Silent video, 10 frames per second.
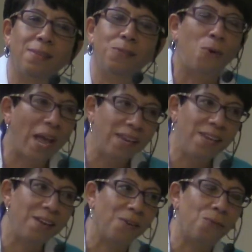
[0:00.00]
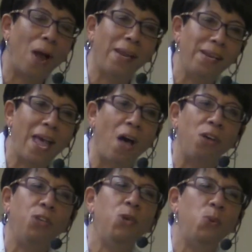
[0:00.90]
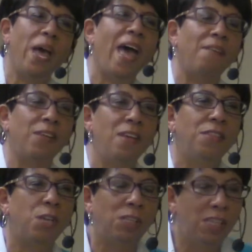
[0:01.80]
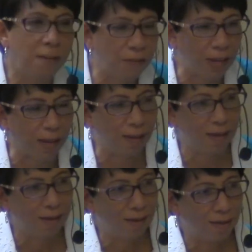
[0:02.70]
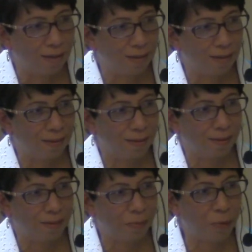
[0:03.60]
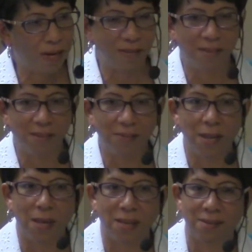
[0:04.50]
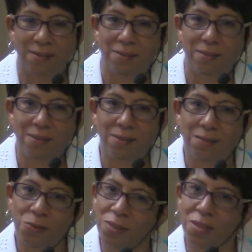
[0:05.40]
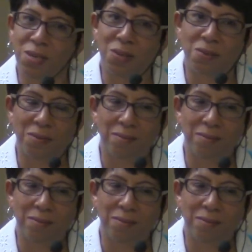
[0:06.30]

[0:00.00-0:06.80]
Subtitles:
Right here, right now, you have the living presence of God within you.